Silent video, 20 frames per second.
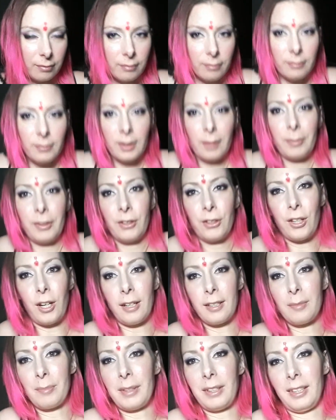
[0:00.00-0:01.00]
let me
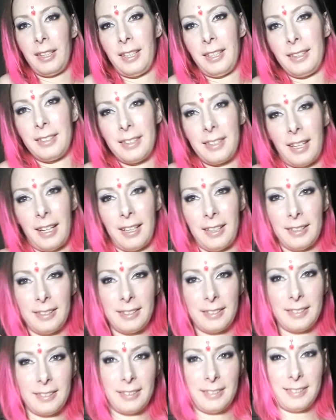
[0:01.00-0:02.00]
cross my legs,
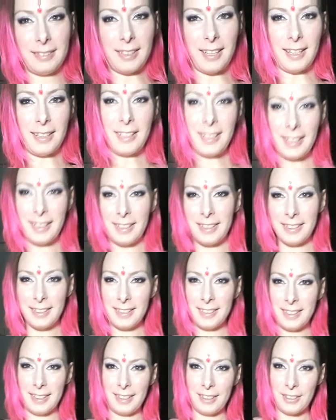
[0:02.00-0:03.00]
guys. I like to
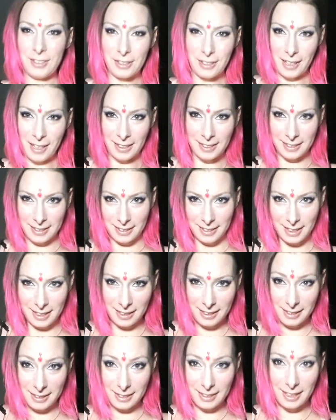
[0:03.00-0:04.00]
sit
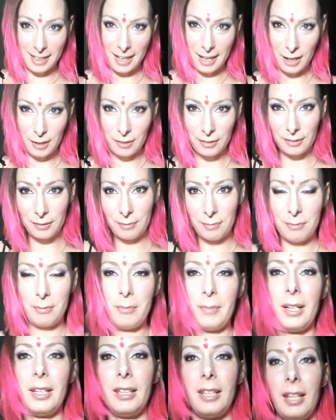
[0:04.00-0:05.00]
cross-legged at
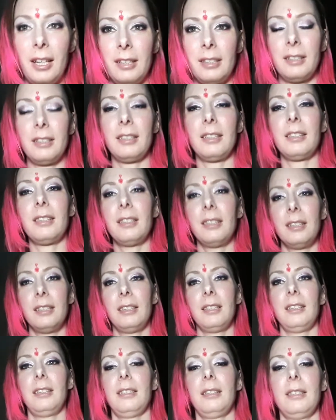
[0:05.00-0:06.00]
my desk.
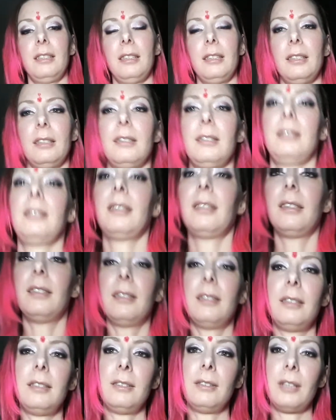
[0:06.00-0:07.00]

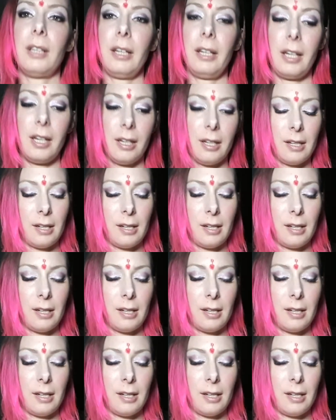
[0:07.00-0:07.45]
Okay.